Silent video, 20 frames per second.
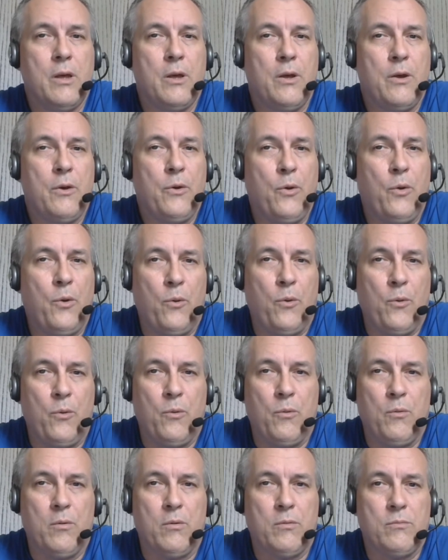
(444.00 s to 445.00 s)

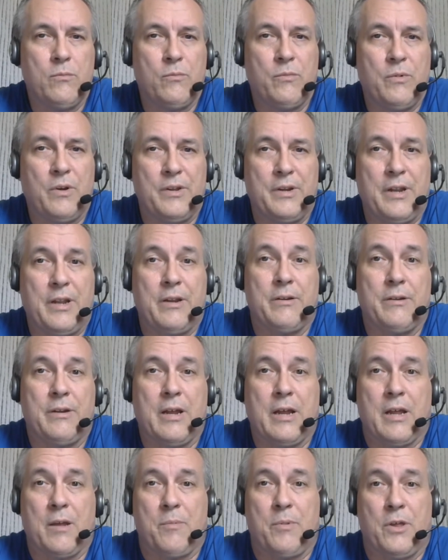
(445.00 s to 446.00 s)
who, while not
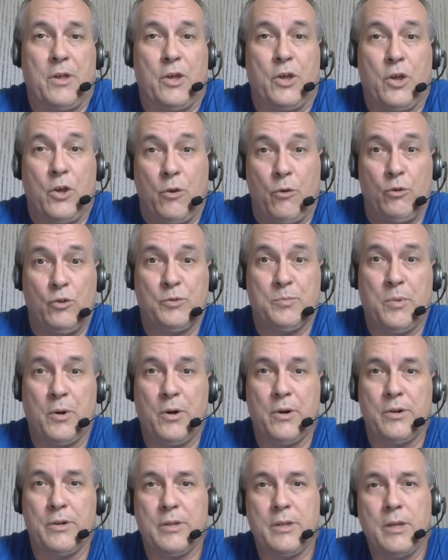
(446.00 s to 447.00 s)
going to play a huge
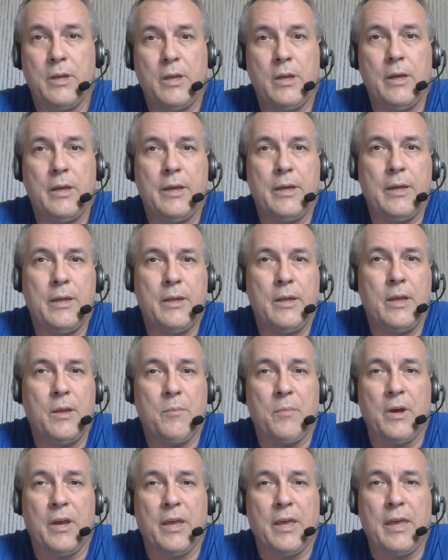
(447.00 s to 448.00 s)
part in
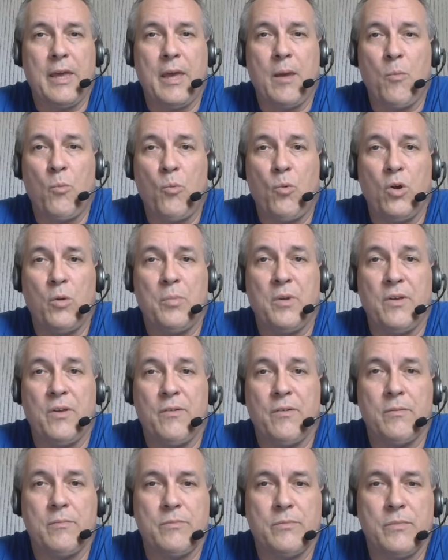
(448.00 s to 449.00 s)
my game, will be
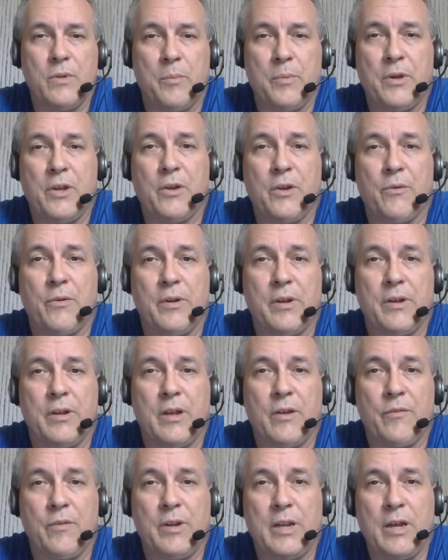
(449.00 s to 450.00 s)
appearing
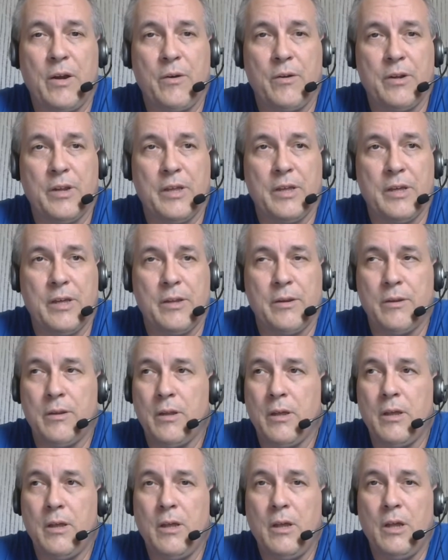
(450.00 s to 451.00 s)
every now and again.
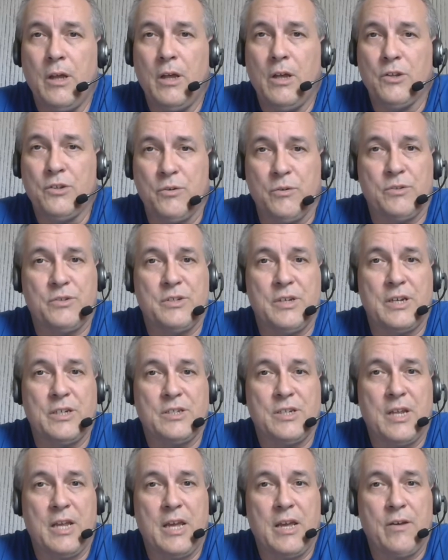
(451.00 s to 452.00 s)
So it's nice
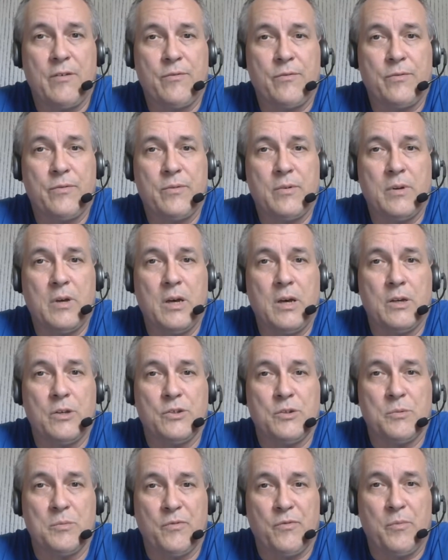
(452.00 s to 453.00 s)
to have
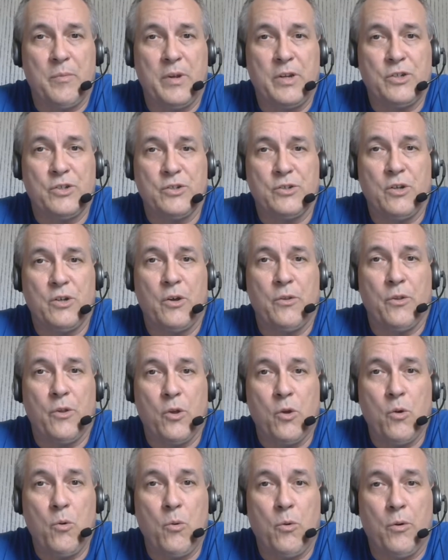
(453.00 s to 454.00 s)
some information on the
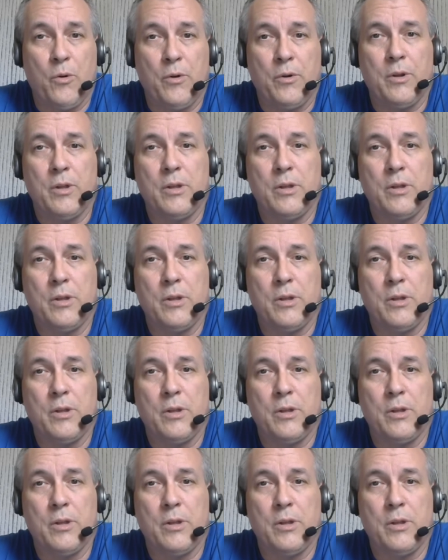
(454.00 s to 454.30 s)
Gorn